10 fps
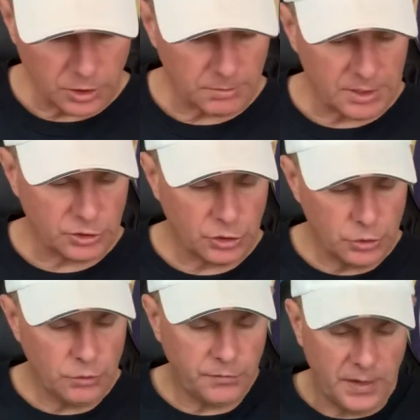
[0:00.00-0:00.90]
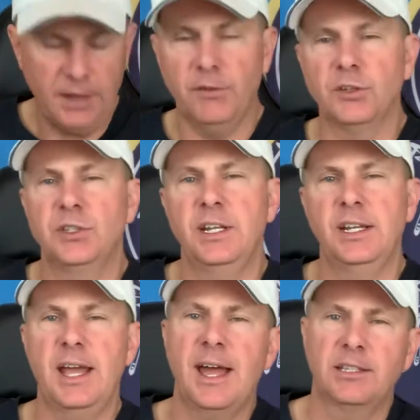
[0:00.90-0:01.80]
about two favors that
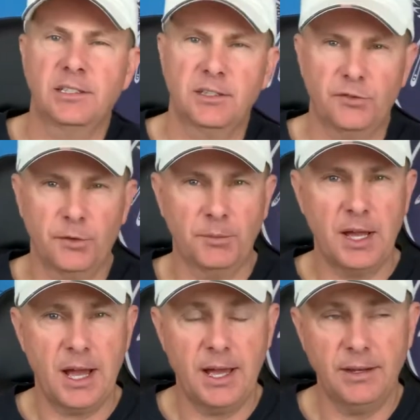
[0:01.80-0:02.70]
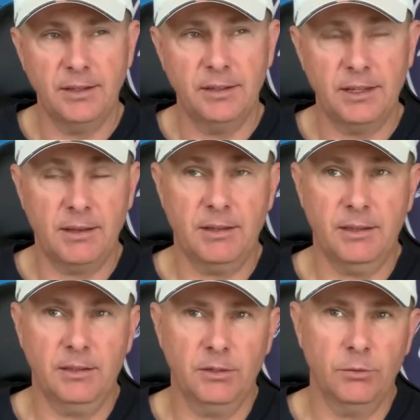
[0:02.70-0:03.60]
he asks from God, and that I
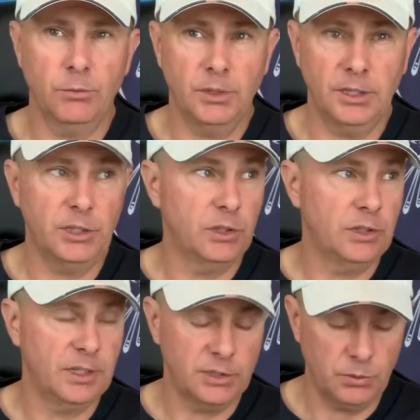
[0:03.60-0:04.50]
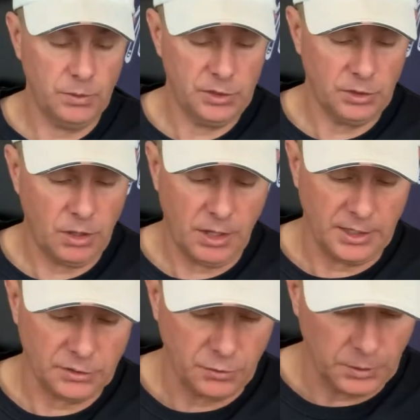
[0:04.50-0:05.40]
think they're really good things that we should all
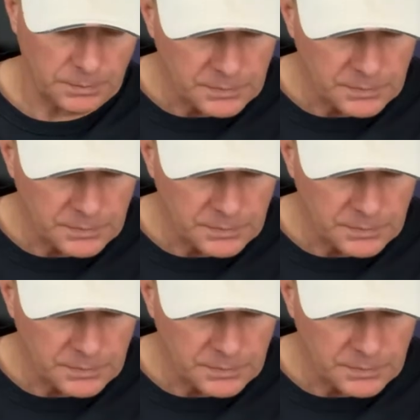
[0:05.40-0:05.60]
ask for.